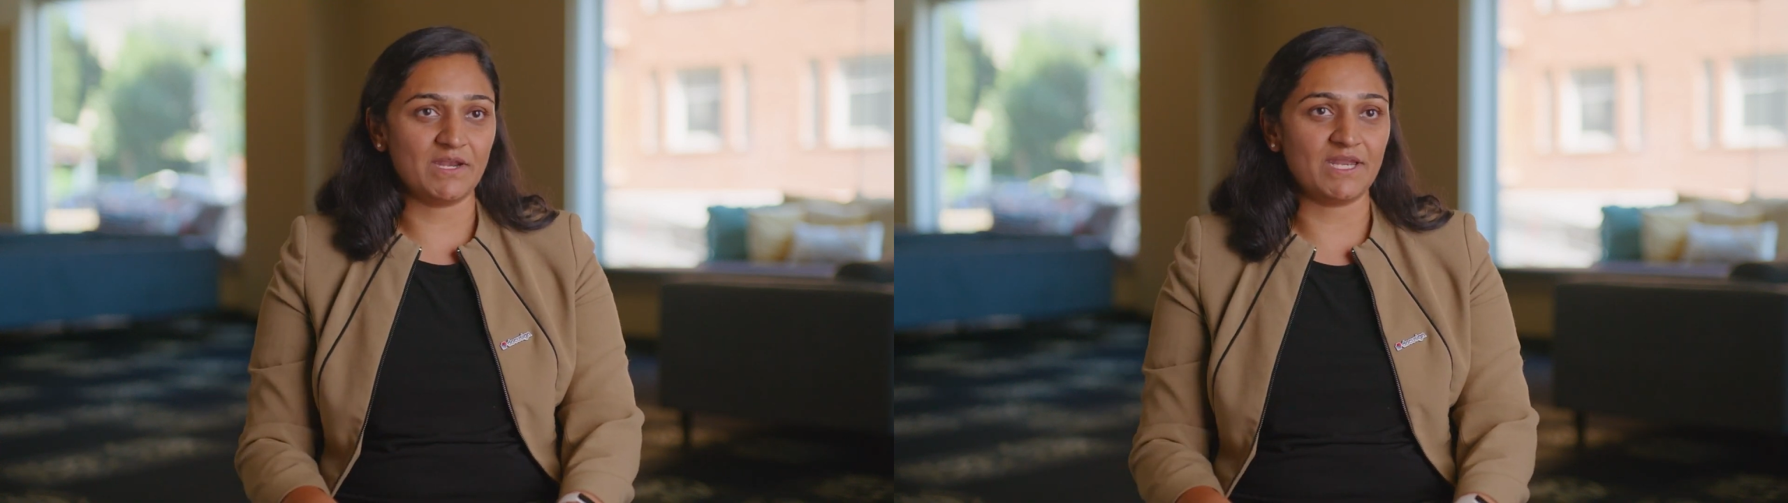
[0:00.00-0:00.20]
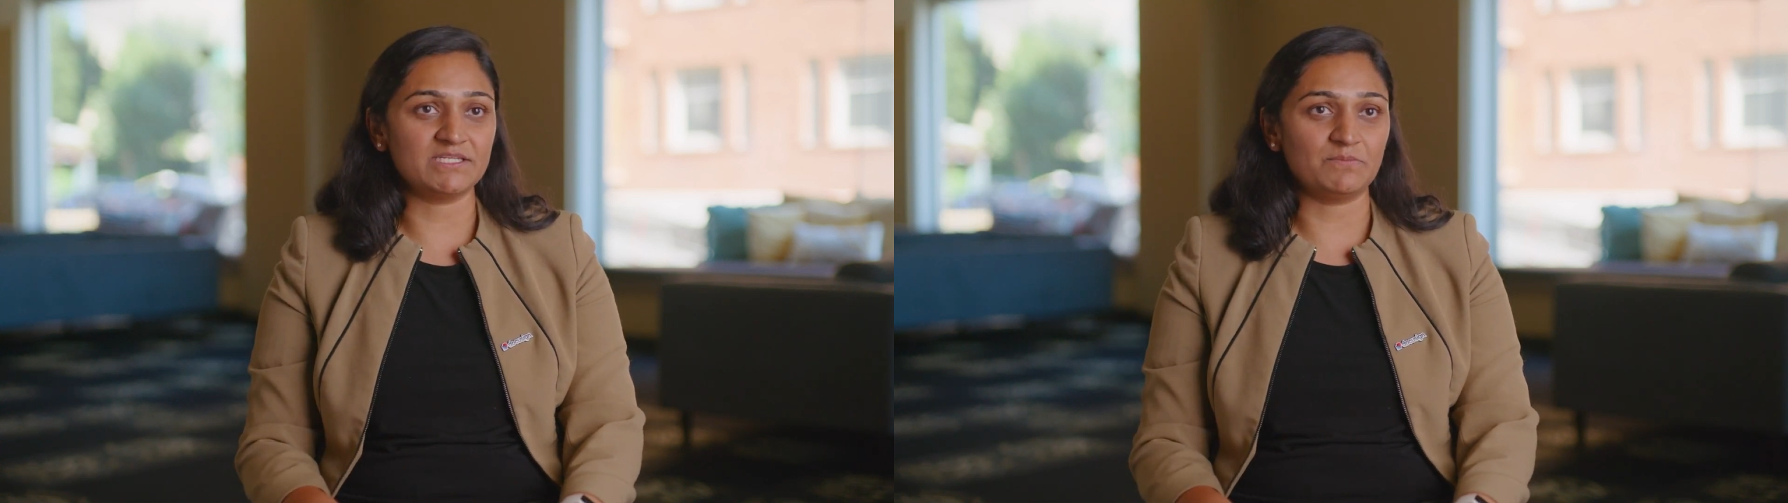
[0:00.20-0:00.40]

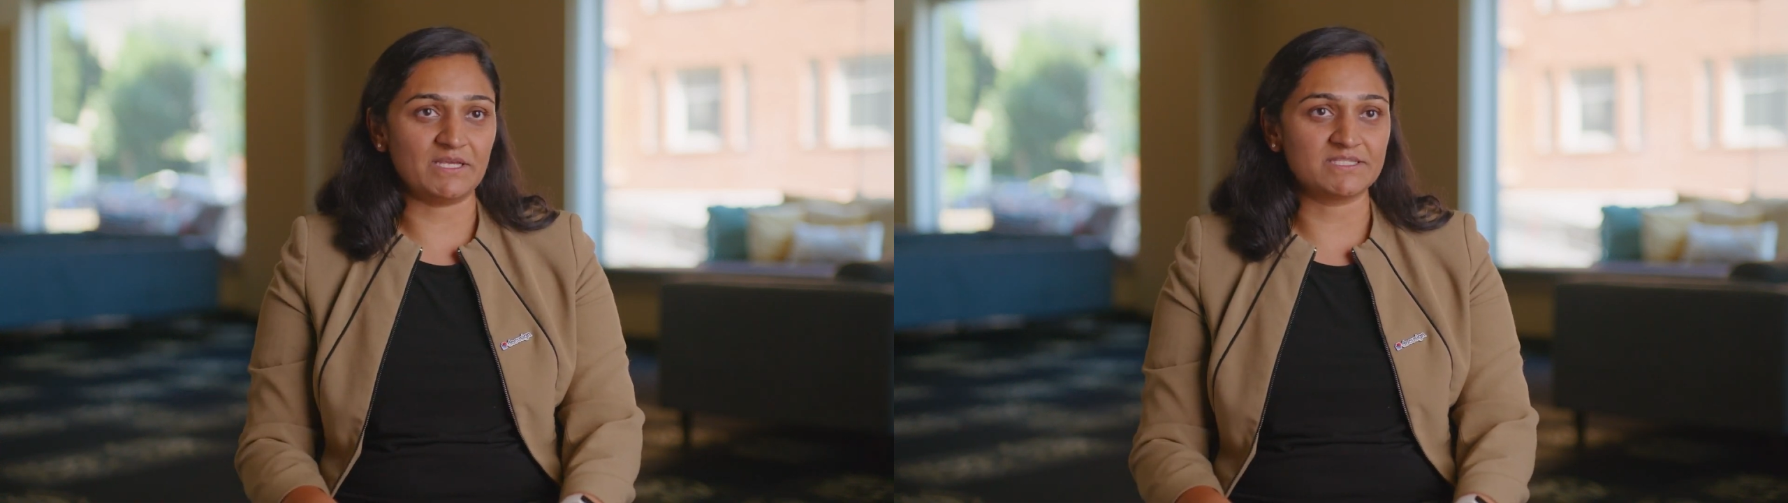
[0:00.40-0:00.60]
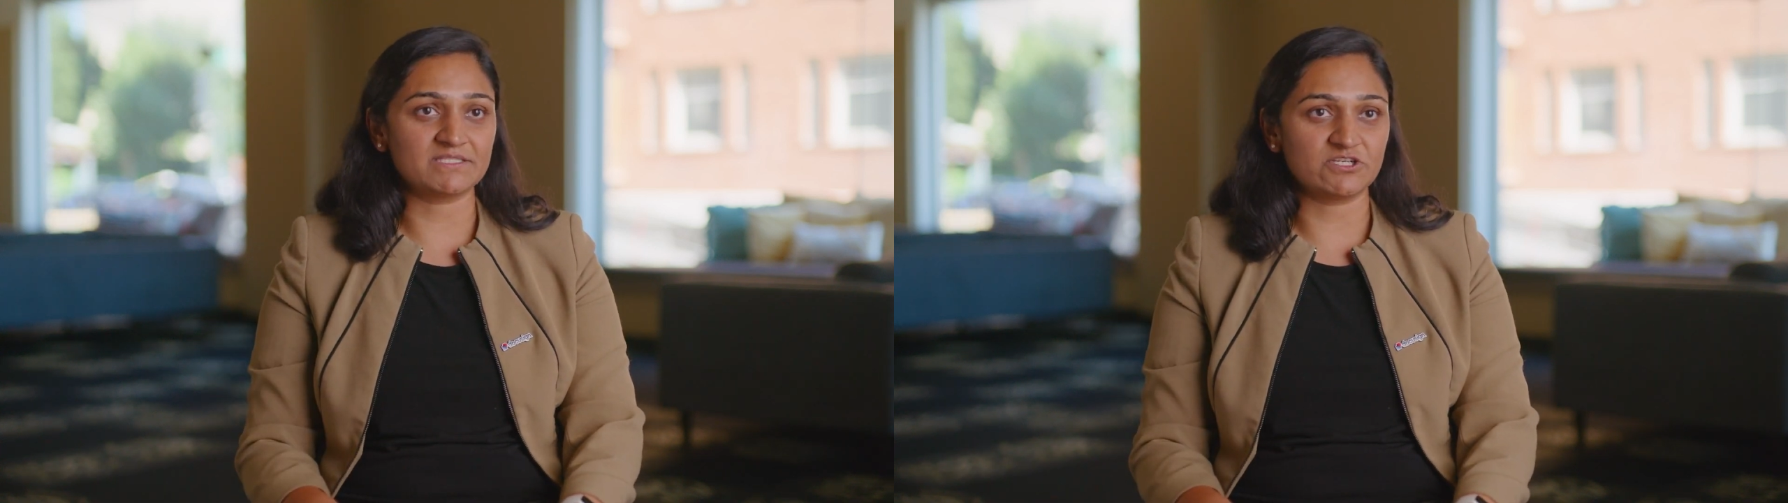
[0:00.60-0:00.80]
hundred eighty
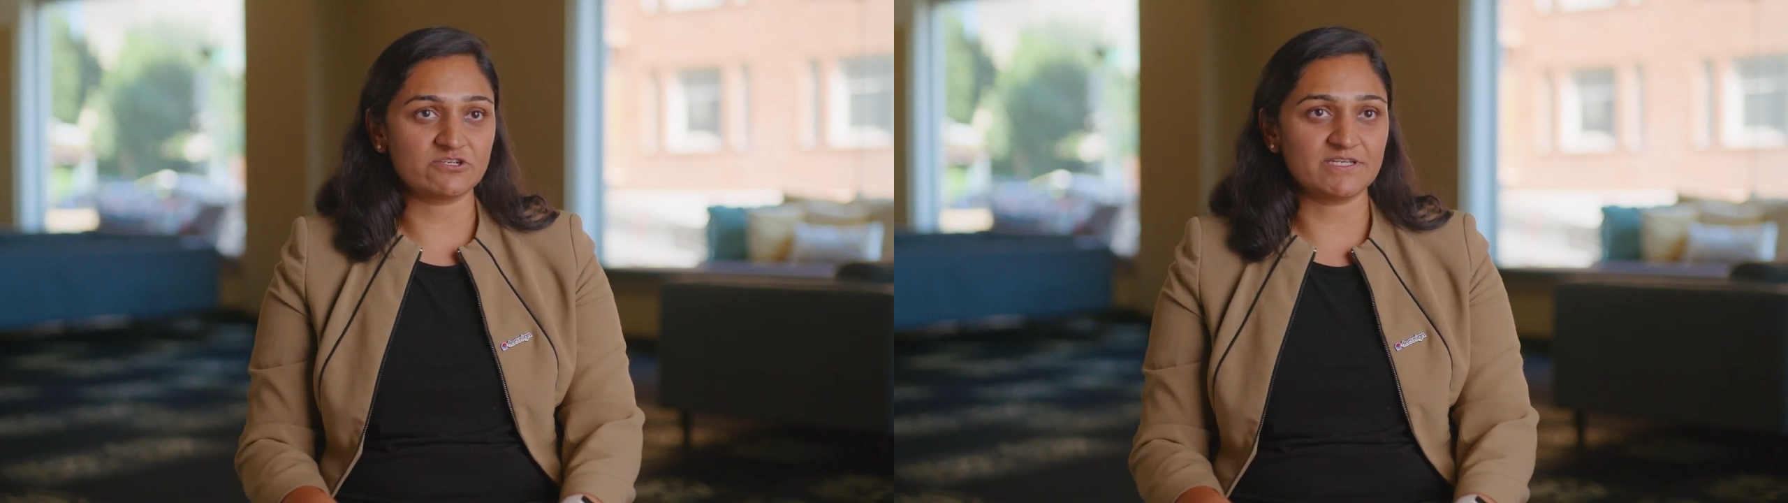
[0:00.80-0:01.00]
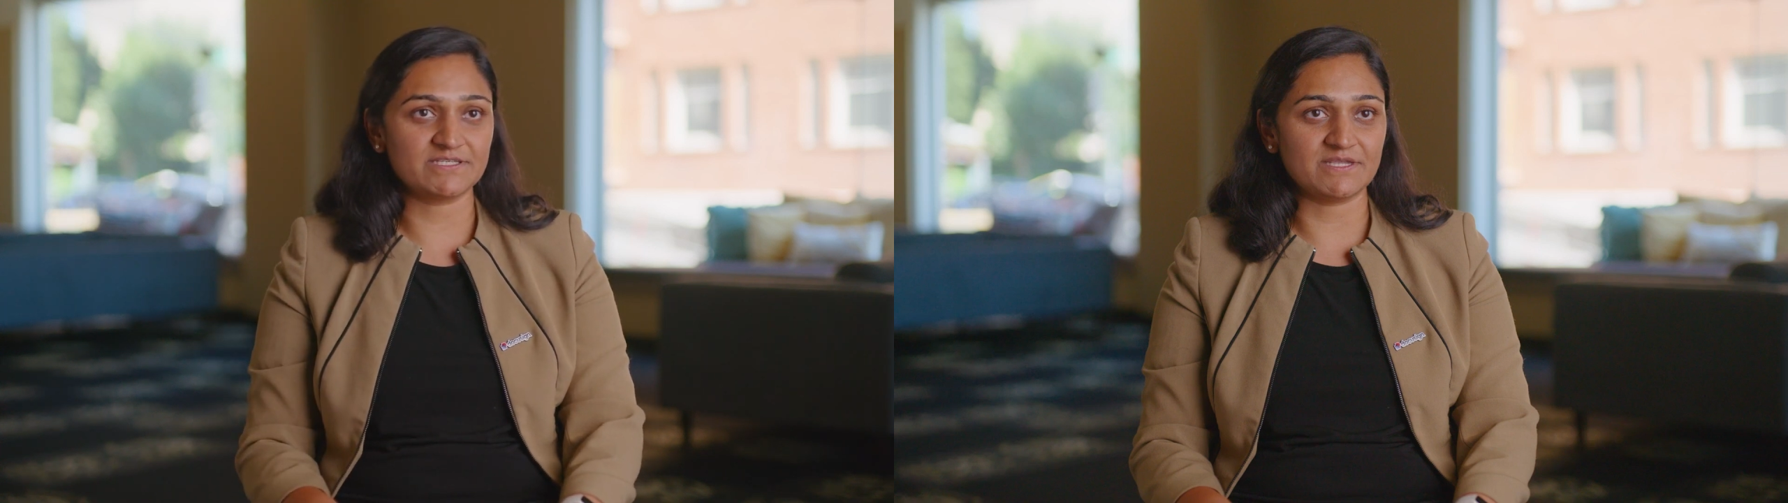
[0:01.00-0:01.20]
plus
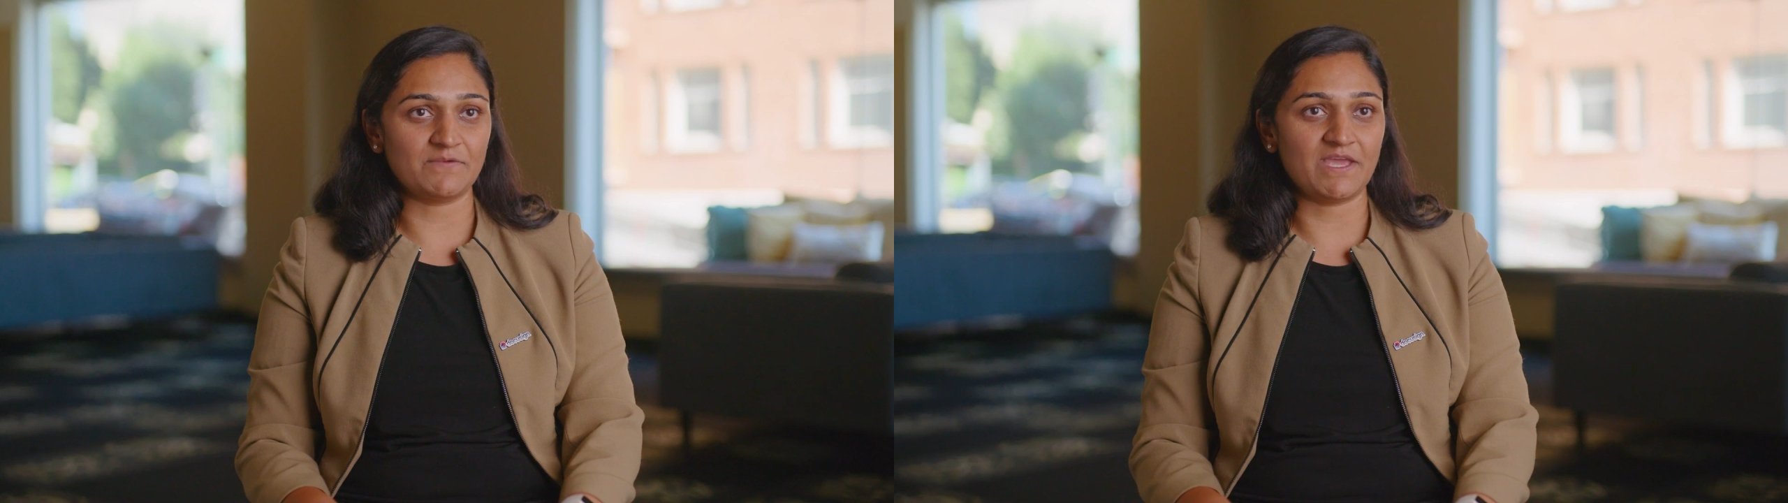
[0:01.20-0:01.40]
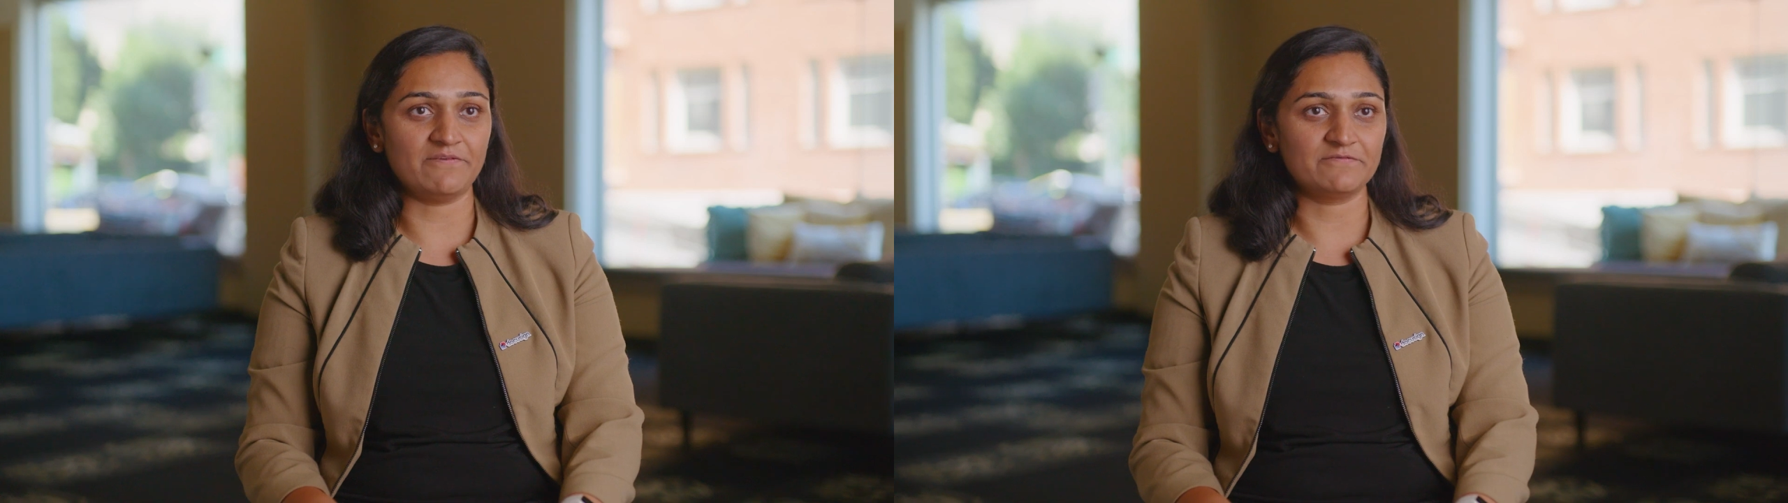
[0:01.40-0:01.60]
countries that
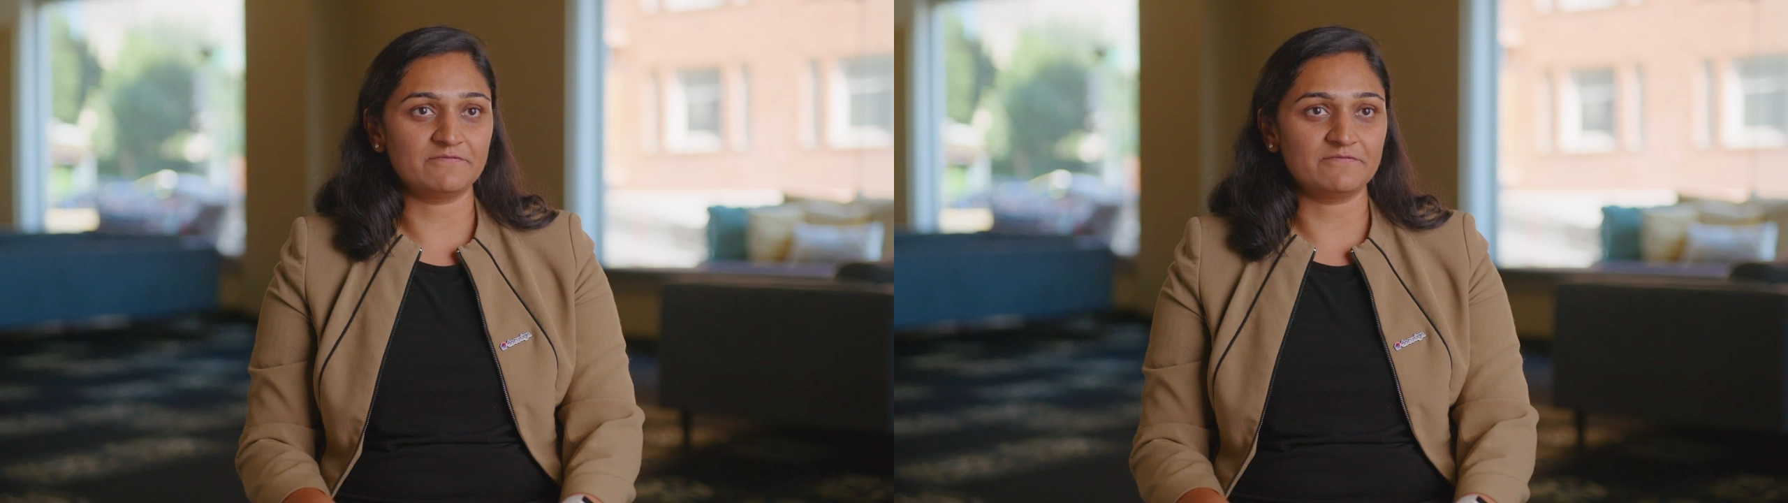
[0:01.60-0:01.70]
we have.